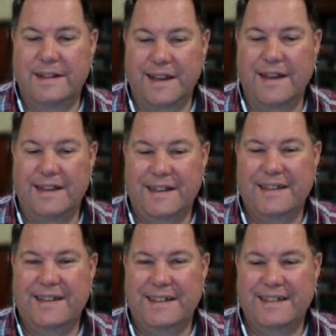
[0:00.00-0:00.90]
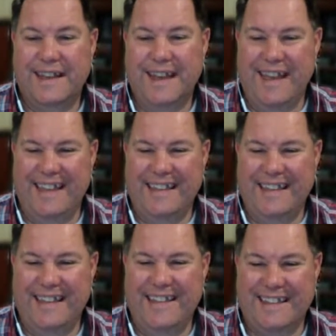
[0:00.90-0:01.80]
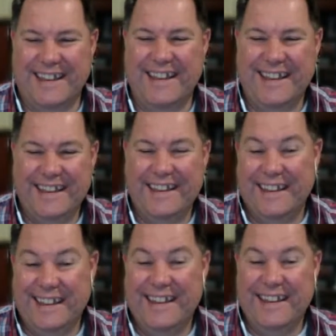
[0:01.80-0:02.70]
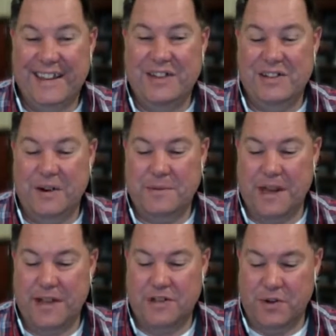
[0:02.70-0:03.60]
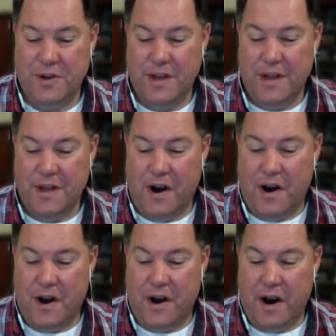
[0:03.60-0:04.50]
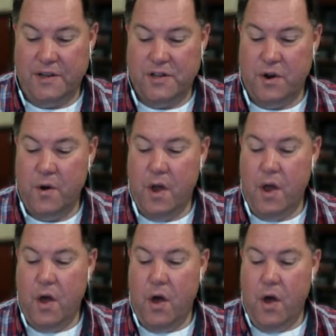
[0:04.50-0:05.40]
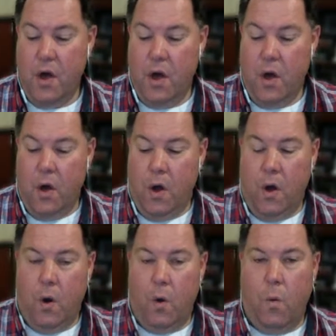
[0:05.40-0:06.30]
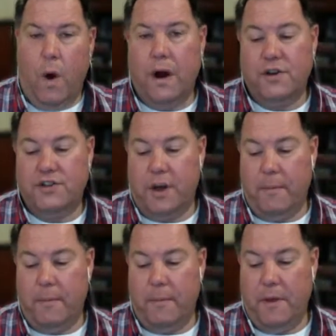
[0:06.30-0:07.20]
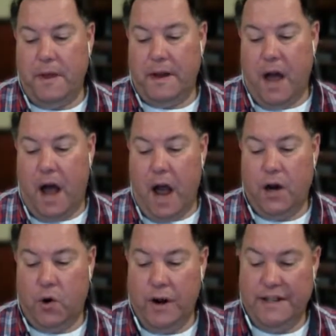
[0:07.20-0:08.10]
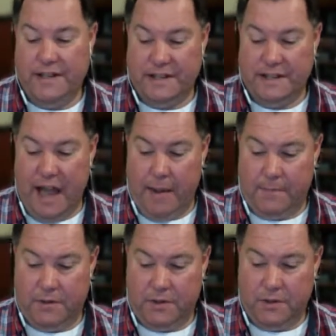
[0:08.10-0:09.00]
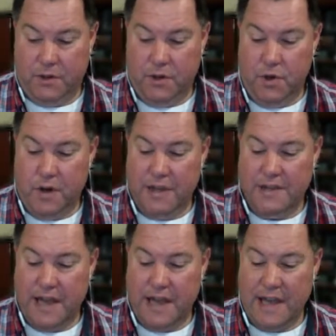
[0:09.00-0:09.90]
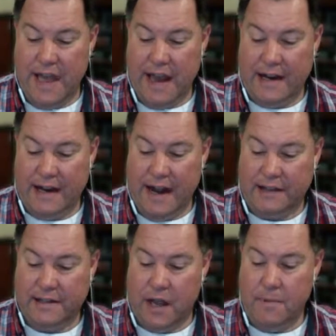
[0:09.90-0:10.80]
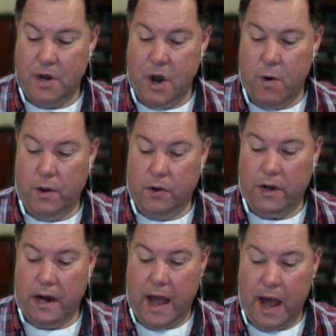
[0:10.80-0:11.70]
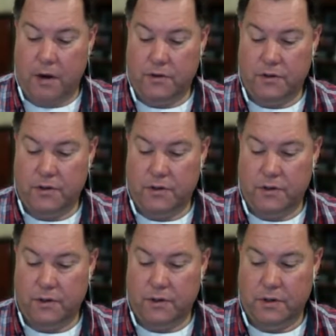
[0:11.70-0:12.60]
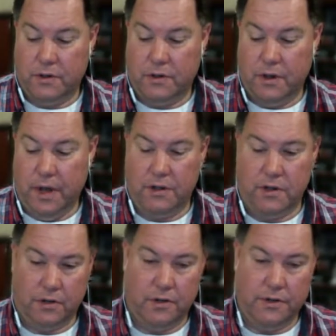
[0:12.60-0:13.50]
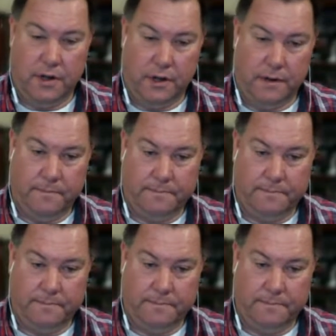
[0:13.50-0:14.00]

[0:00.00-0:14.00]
See? See? You see what I'm saying? So, all right. So, what are some of the concrete steps you can take next time you go and look at a house and talk to a seller